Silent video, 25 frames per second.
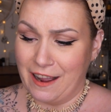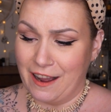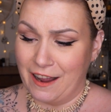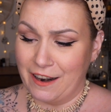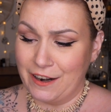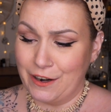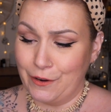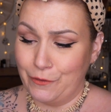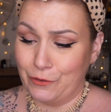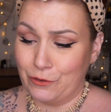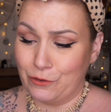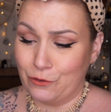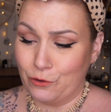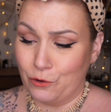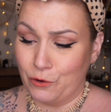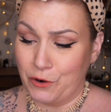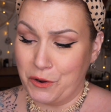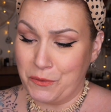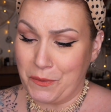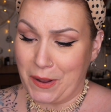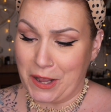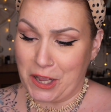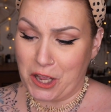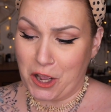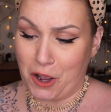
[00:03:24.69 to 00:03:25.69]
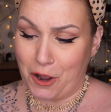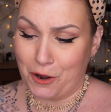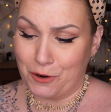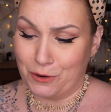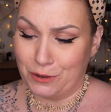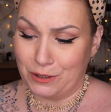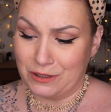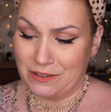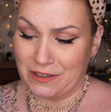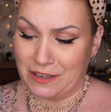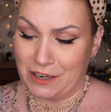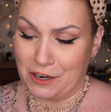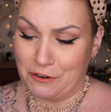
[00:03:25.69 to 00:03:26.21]
Our love story went
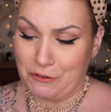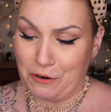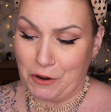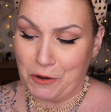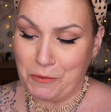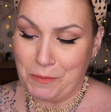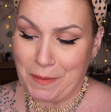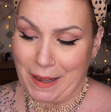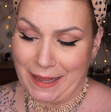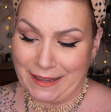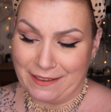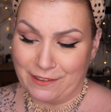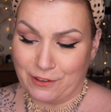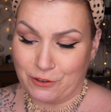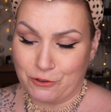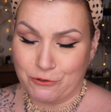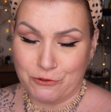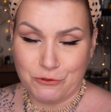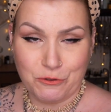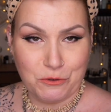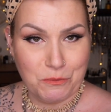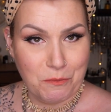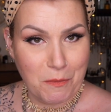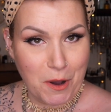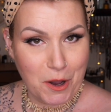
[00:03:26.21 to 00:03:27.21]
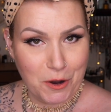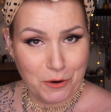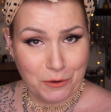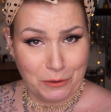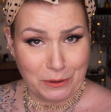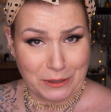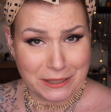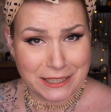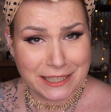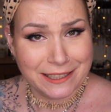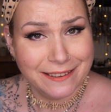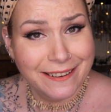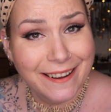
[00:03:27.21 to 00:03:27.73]
cold and our romance grew
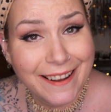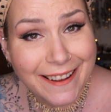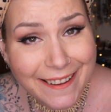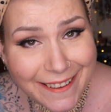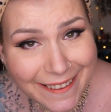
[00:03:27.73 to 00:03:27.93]
mold.